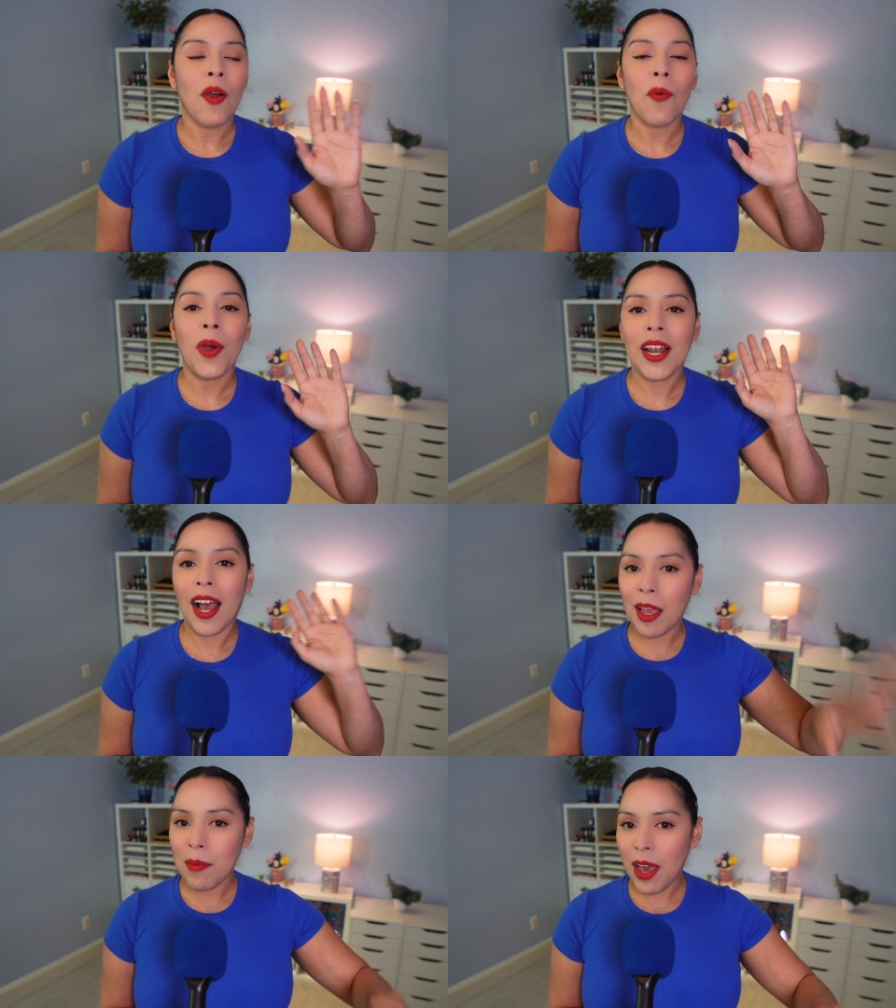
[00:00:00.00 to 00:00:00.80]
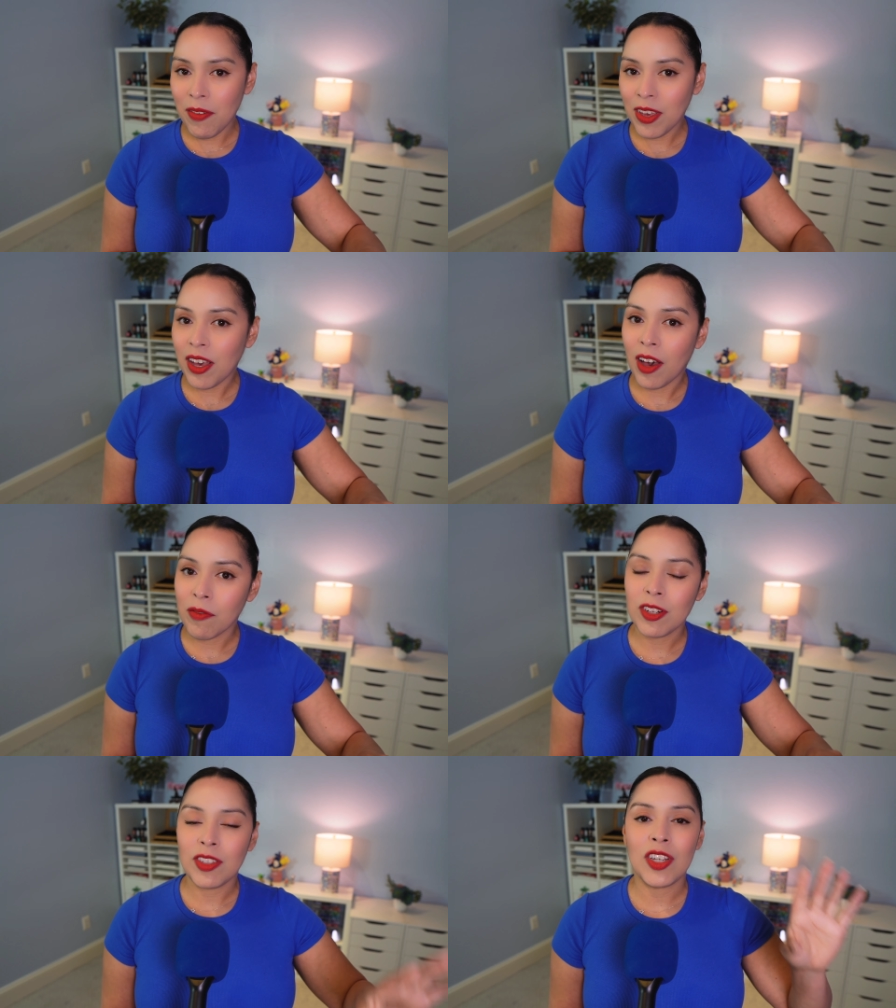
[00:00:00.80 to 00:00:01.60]
When I'm having a
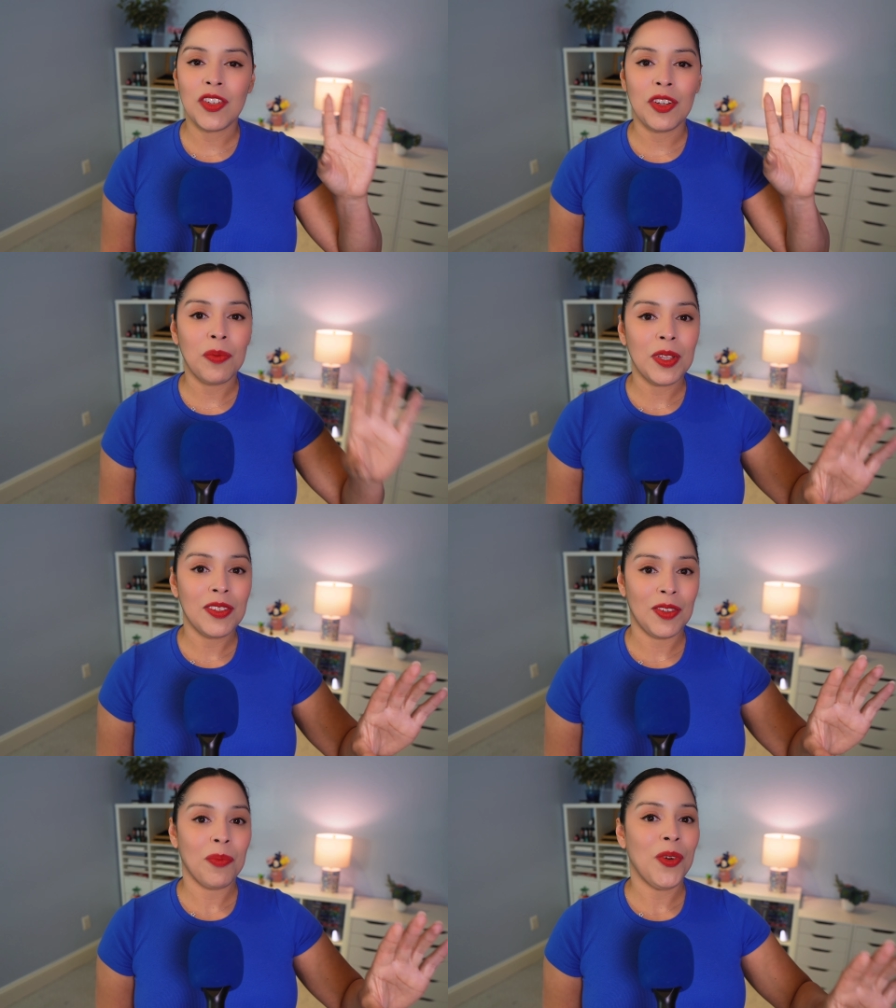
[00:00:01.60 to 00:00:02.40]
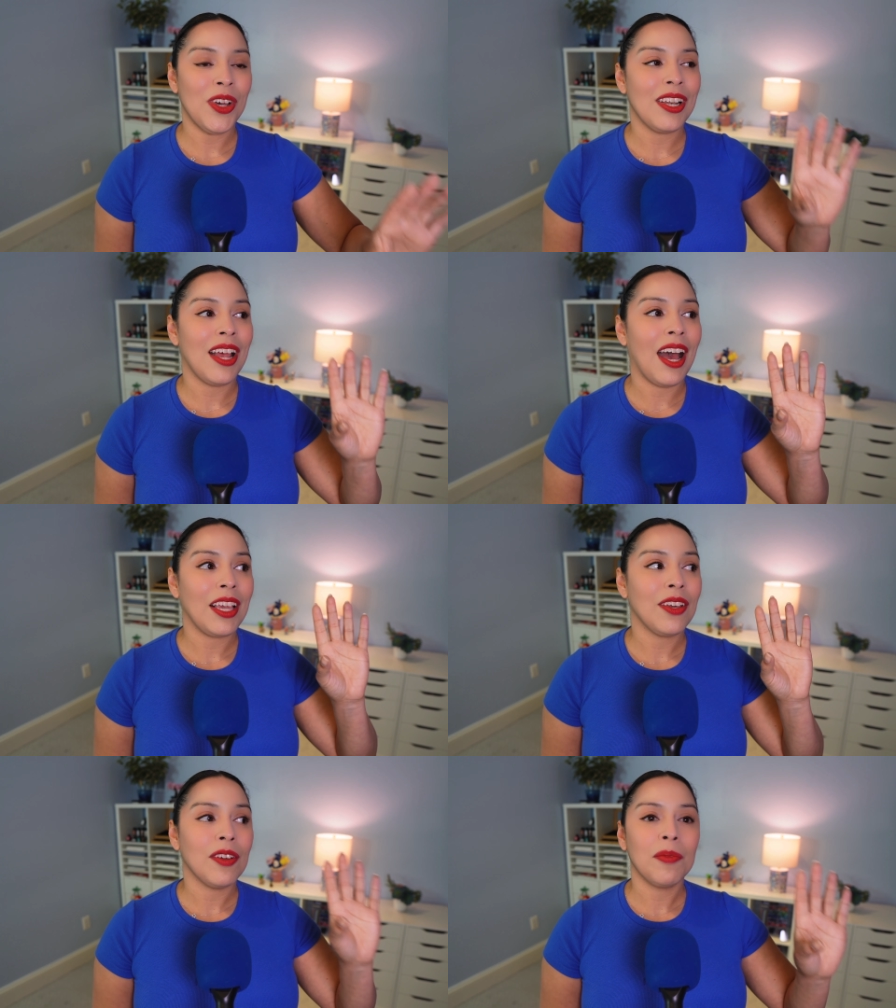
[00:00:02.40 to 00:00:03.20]
conversation with someone, I
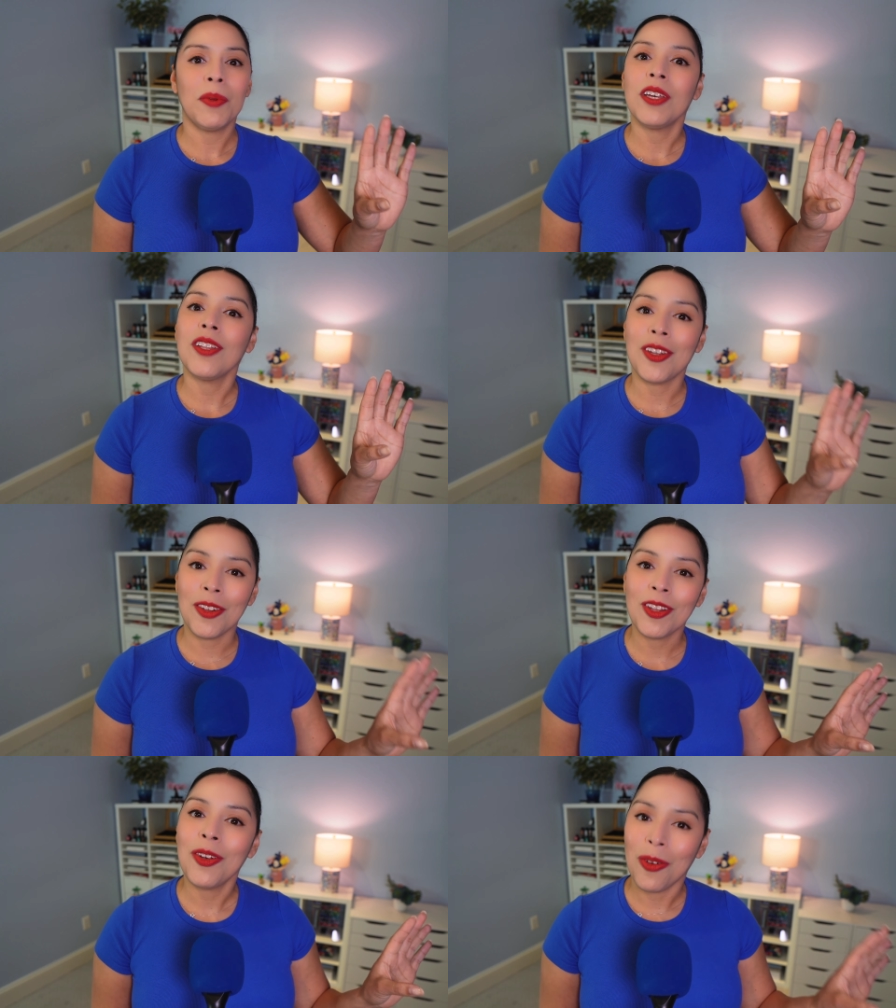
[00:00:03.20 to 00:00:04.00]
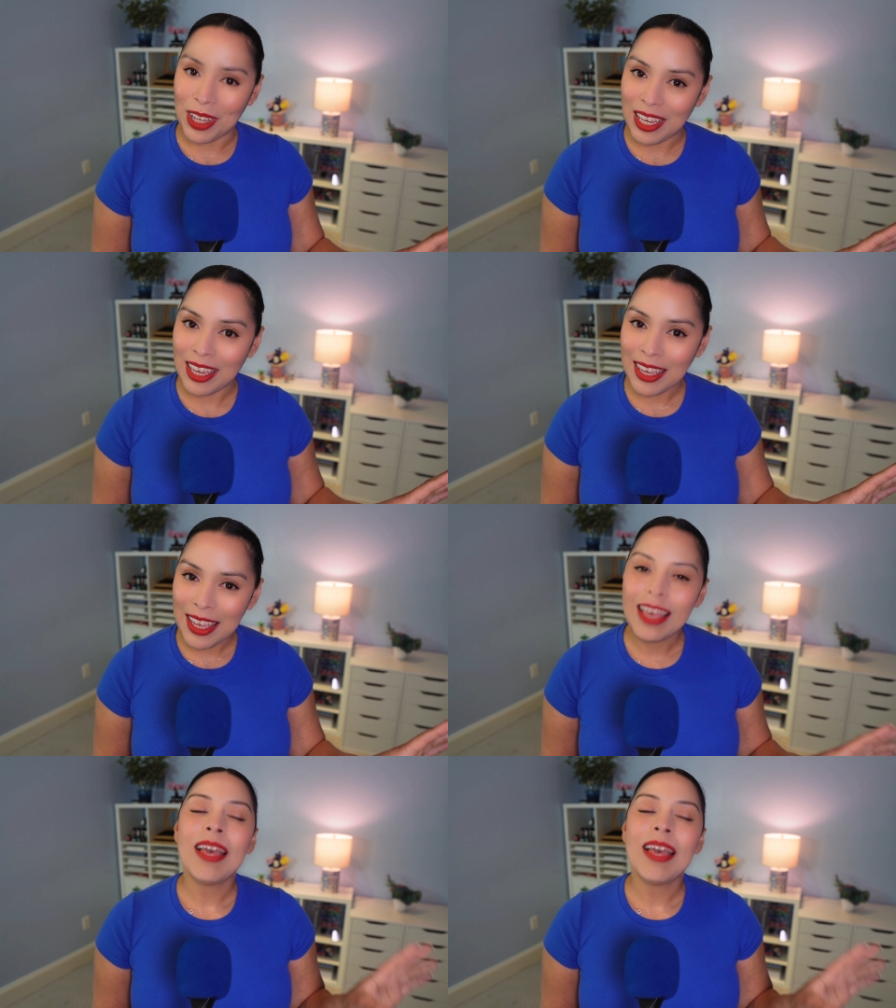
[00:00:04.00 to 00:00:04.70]
could be a little annoying